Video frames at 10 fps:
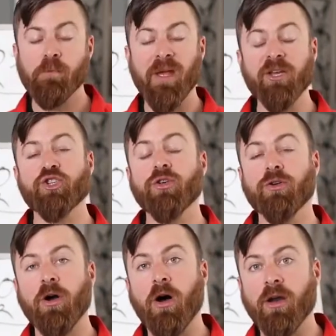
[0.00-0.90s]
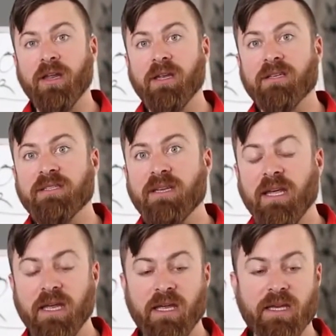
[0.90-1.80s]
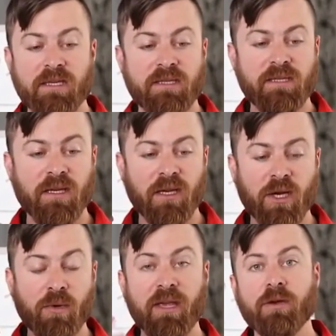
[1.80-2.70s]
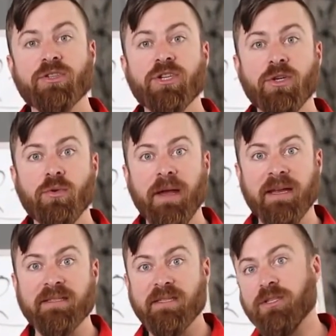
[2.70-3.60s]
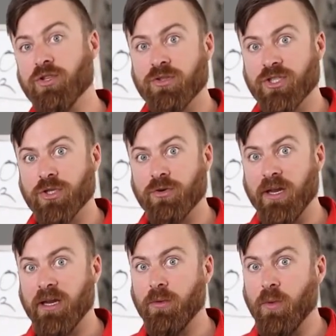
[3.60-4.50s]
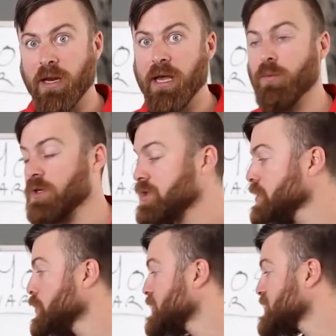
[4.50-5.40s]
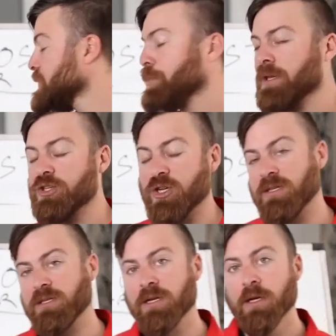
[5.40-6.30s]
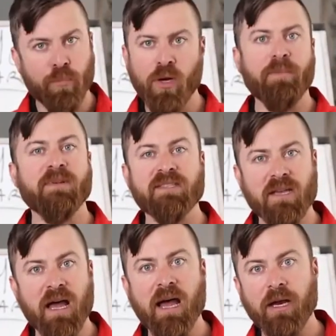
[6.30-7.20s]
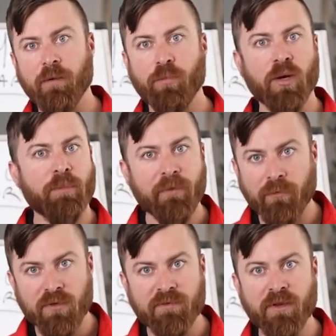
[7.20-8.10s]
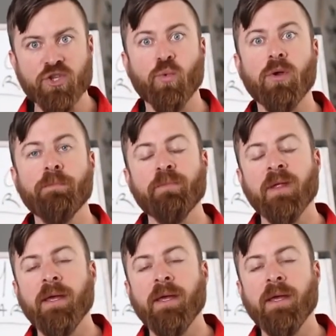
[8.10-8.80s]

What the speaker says: Make sure your audience is, hears you and sees your screen. And what I would do is simply just put up a slide or put up your first visual